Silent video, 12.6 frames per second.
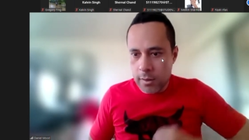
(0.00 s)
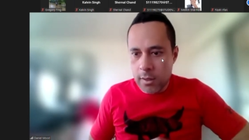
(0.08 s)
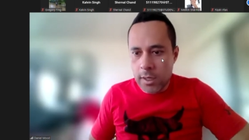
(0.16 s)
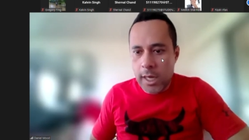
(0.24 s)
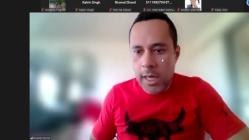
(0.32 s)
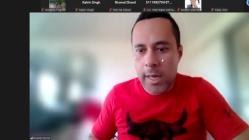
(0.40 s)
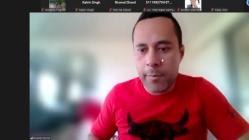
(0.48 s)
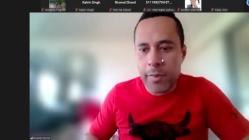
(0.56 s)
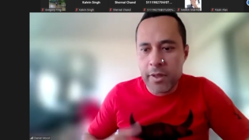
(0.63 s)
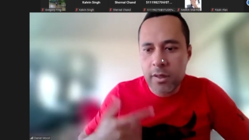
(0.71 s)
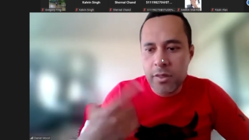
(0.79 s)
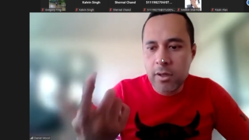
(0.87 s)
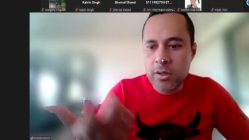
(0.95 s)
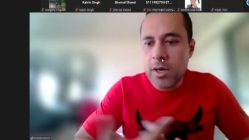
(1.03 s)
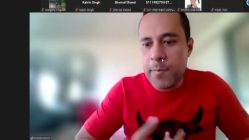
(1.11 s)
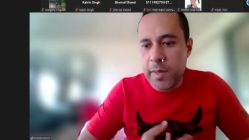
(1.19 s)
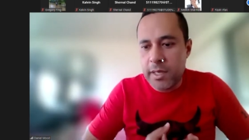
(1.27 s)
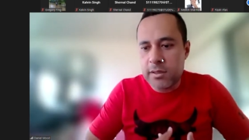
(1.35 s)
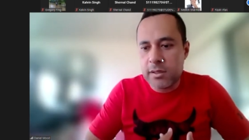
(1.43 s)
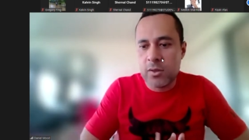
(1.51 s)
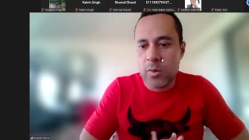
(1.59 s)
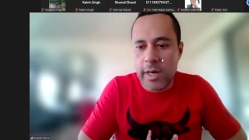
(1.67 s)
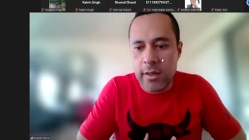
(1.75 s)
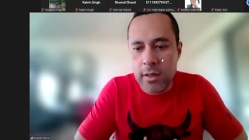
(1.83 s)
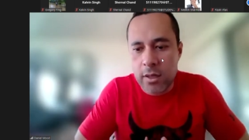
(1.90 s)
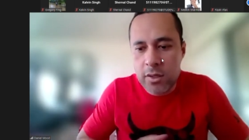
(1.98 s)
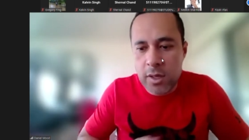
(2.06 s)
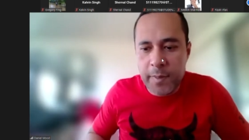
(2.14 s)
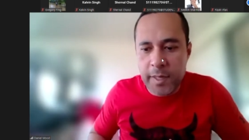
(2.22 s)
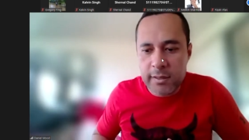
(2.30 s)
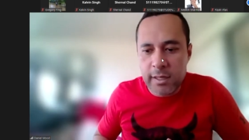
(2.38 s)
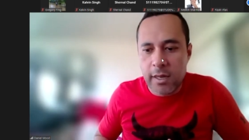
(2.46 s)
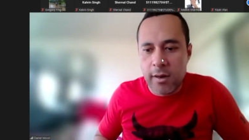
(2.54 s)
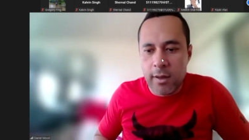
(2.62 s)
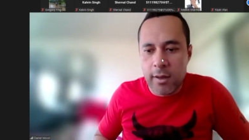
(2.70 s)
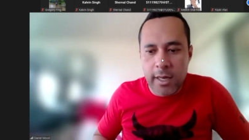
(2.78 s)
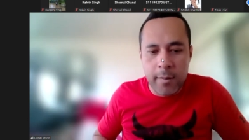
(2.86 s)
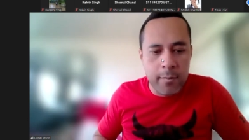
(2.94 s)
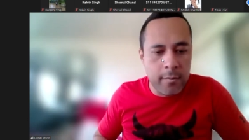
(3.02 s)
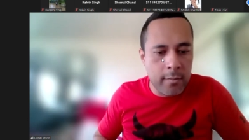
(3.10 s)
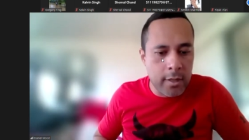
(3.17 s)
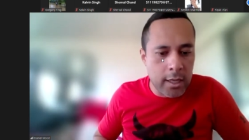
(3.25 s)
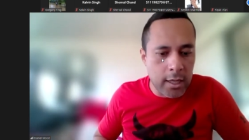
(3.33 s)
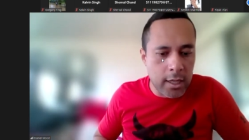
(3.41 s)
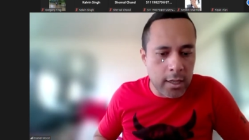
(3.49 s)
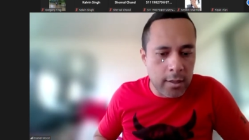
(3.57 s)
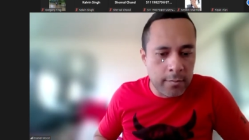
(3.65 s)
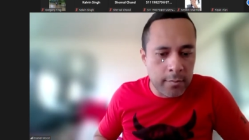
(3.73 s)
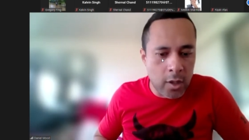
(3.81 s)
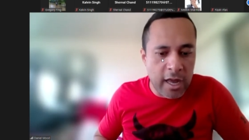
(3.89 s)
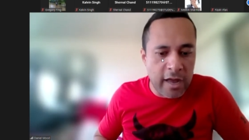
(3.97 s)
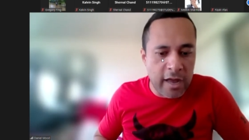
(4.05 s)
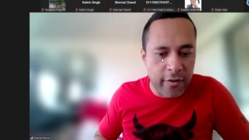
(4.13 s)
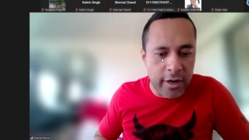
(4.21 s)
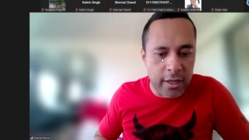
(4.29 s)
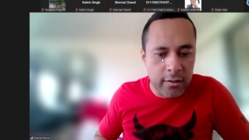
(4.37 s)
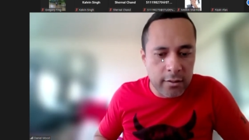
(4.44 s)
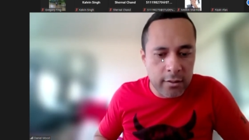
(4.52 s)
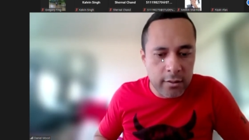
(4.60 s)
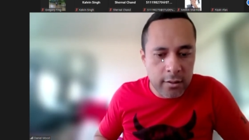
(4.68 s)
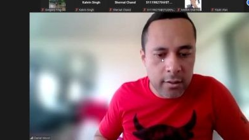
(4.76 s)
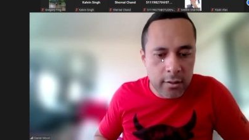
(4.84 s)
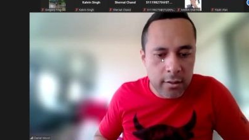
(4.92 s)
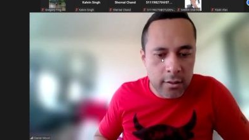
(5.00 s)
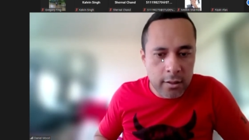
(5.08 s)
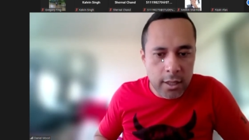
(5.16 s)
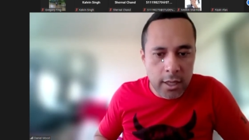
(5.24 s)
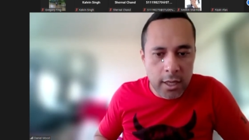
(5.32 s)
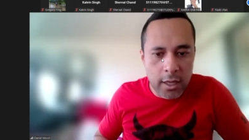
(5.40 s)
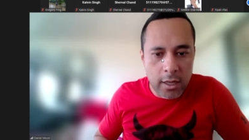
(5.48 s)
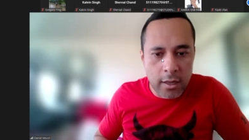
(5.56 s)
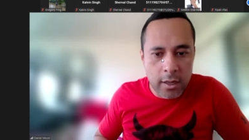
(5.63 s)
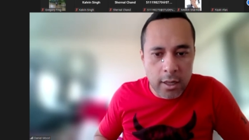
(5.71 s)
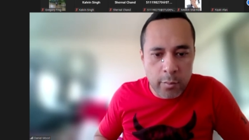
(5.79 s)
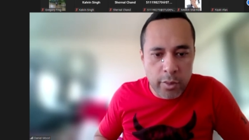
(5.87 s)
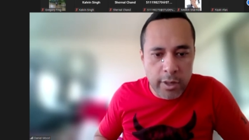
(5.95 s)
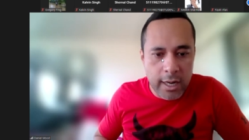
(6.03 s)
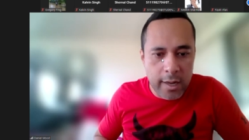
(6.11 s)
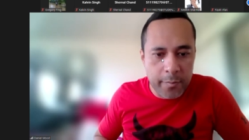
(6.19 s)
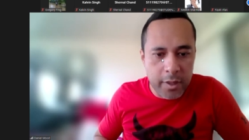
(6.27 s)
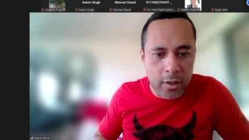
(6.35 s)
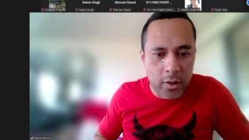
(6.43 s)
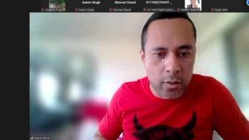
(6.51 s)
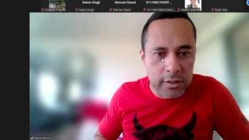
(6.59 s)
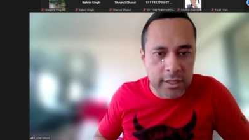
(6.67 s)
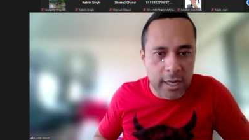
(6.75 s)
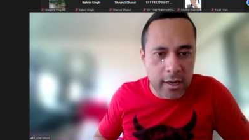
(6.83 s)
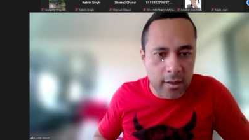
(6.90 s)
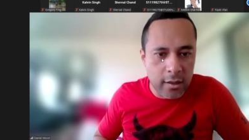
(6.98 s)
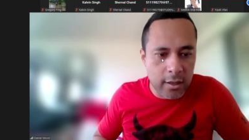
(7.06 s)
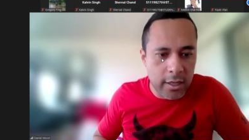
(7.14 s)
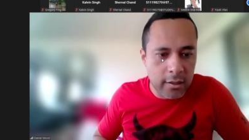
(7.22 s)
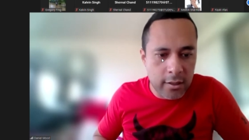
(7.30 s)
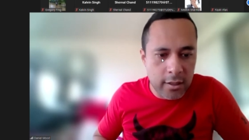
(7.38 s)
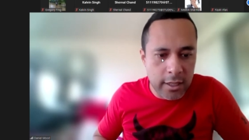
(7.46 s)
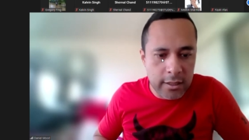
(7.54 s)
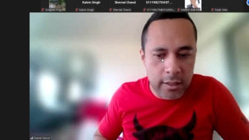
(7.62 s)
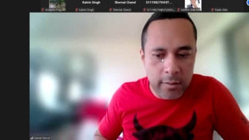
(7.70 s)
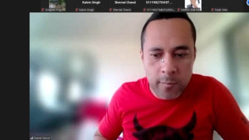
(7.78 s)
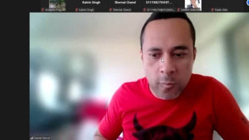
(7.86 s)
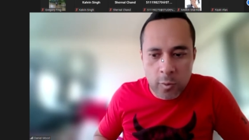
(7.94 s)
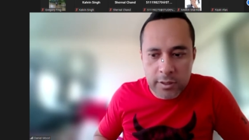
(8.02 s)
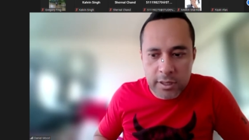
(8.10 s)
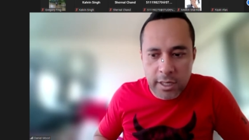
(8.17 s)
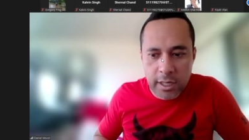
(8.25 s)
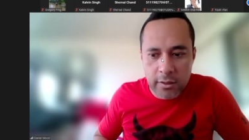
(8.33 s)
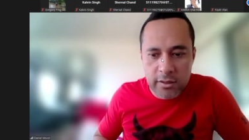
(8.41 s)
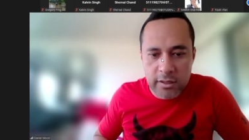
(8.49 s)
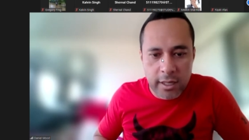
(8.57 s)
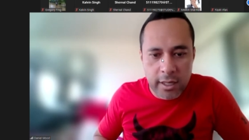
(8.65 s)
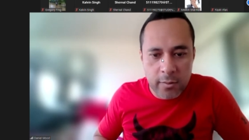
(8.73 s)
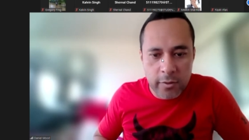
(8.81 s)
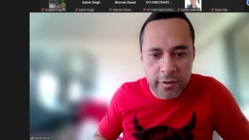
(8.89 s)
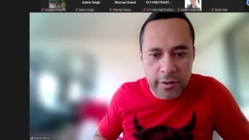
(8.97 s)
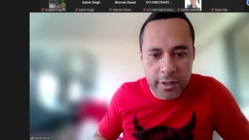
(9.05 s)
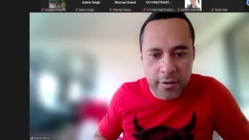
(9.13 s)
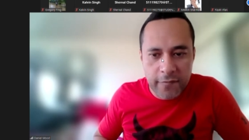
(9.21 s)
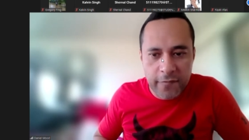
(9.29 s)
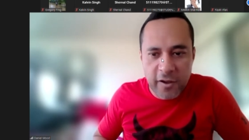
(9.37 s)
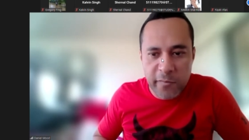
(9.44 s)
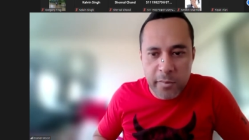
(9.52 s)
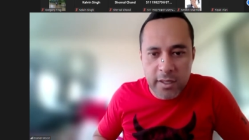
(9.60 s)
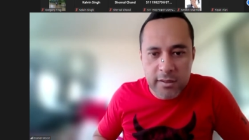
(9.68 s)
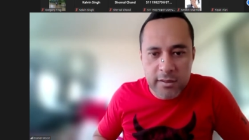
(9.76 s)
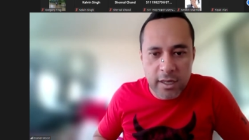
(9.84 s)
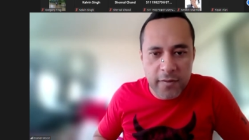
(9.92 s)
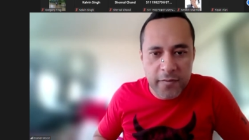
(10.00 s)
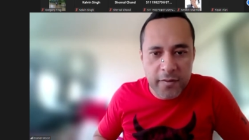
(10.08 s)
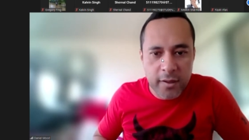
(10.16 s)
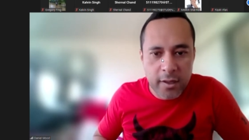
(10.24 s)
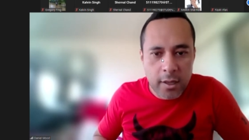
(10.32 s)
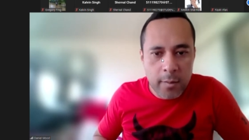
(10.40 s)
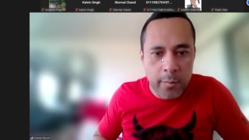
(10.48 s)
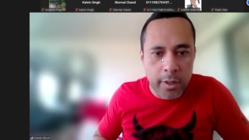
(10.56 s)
The topics, Dwayne, the topics that I'm covering, and I'll bring up the course outline. I did want to get to that. We've only got 5 minutes left. But